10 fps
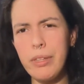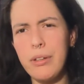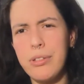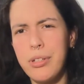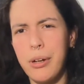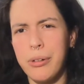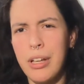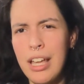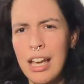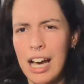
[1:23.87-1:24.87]
So,
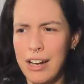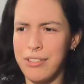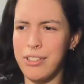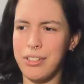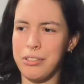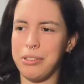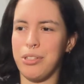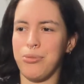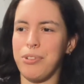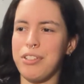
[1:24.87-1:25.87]
after the dough
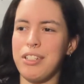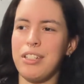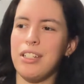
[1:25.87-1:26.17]
has risen,